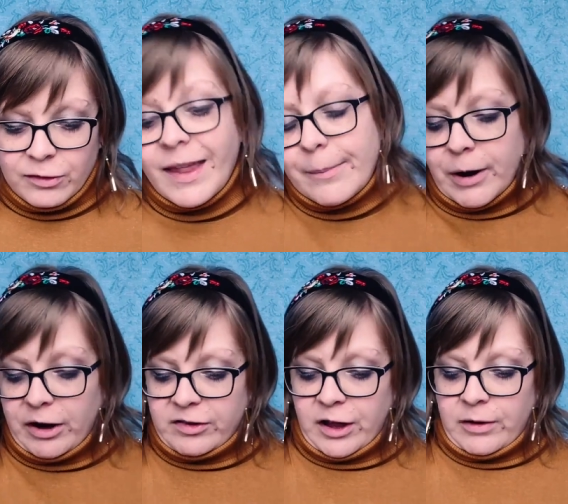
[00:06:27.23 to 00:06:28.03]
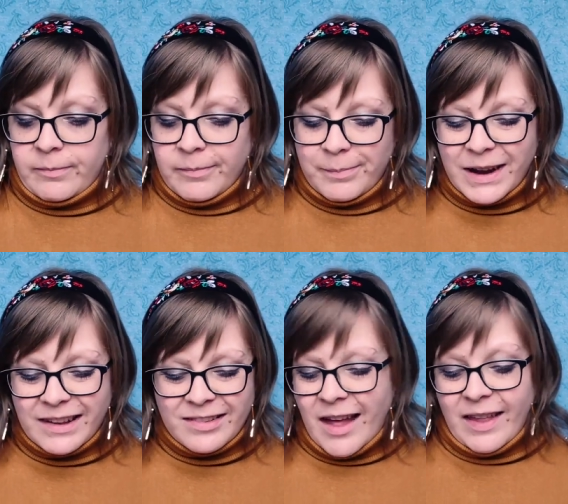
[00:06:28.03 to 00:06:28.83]
So that part is good. But
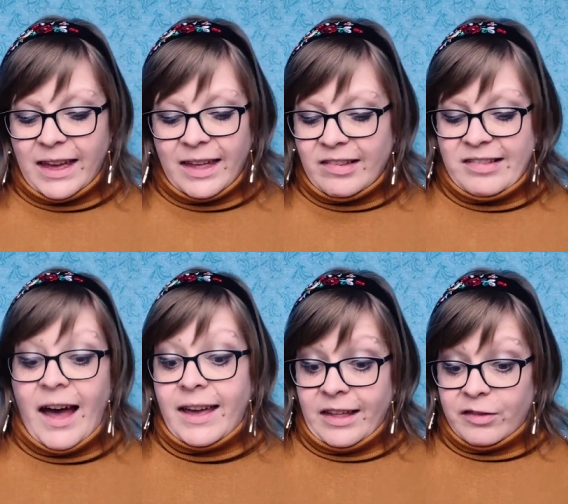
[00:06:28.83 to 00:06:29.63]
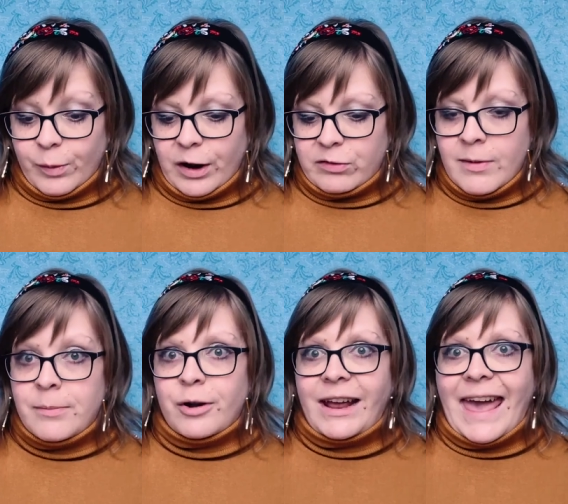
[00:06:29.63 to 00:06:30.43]
it's not like in science, where it's
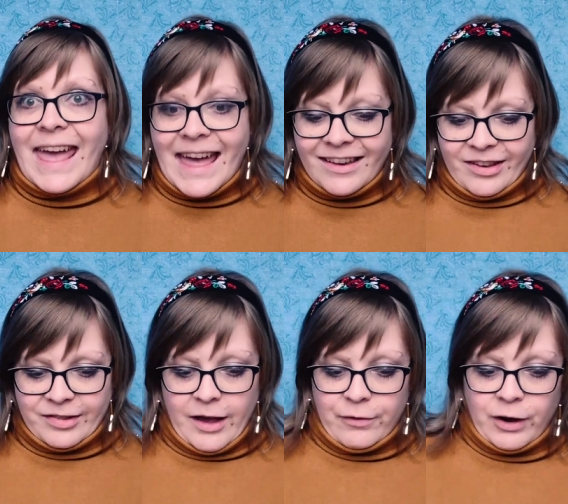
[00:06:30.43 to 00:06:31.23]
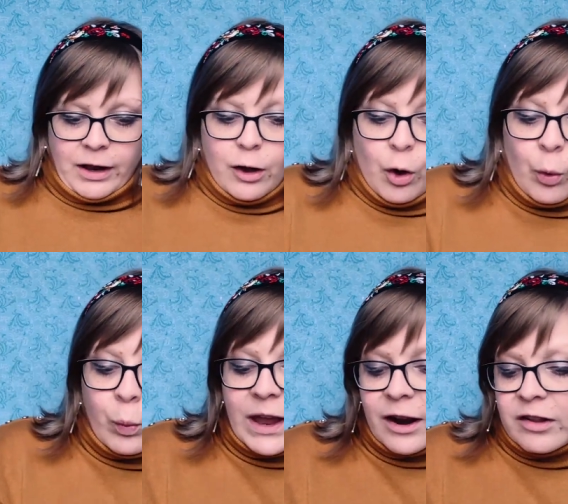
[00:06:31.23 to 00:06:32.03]
remembering and discovering
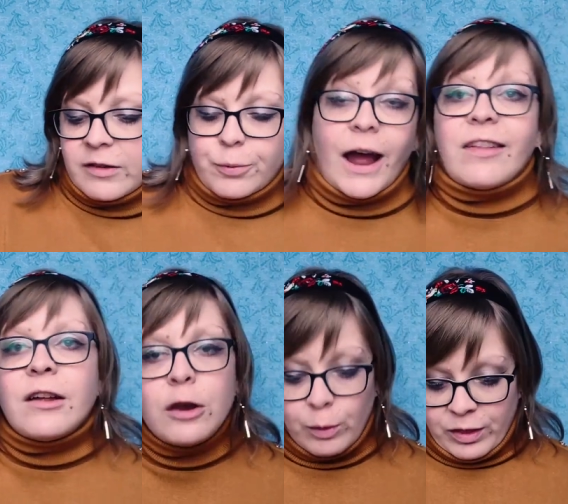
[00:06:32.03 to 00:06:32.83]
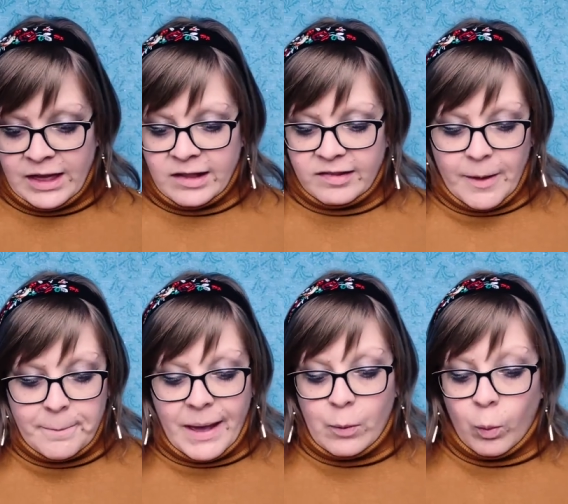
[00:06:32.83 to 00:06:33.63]
weird and surprising new things
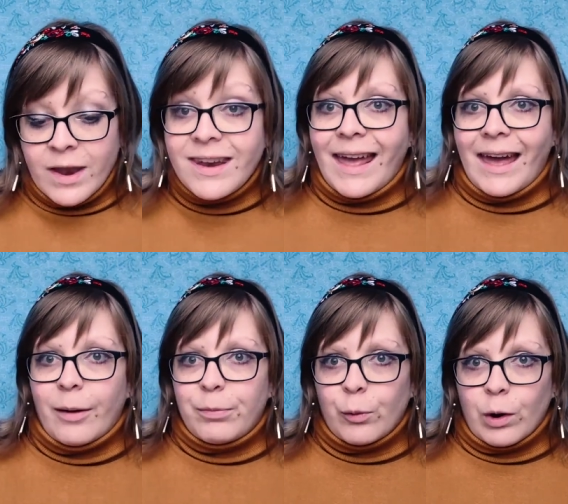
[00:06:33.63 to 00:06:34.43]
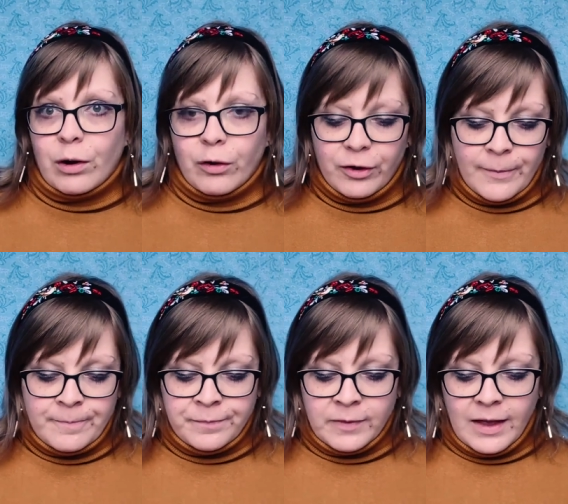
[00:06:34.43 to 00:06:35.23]
that might one day help the world.
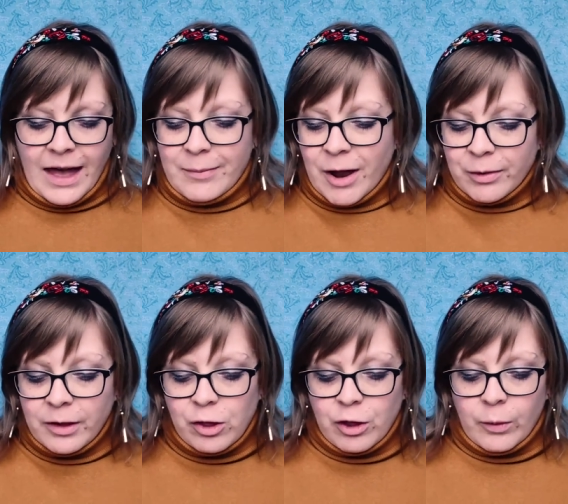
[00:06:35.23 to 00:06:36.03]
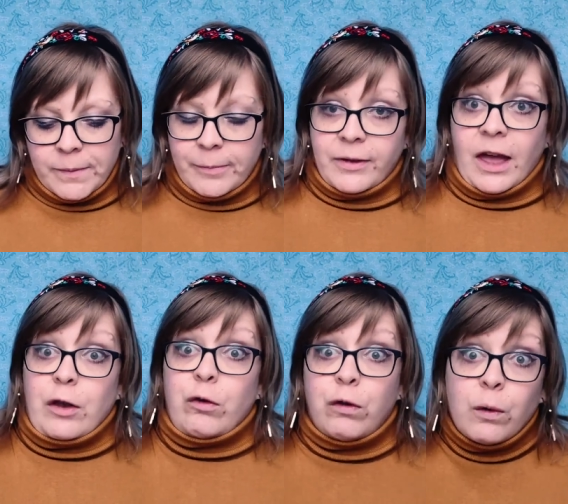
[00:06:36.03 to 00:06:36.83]
I'm not really sure what people
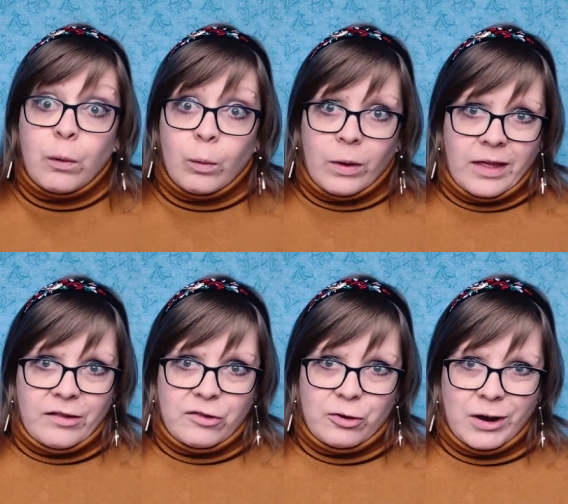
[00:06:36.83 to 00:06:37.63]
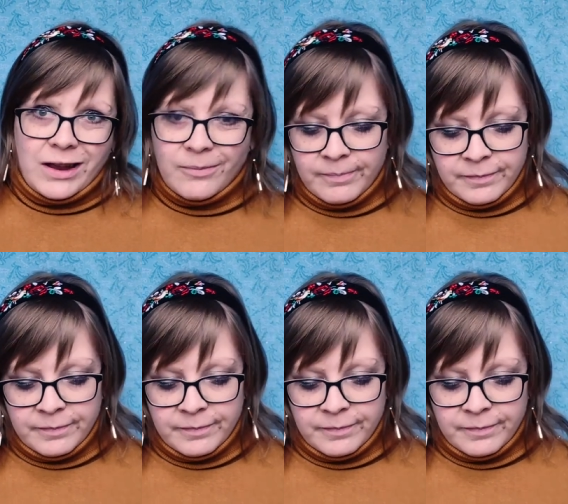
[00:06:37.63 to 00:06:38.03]
can do with history.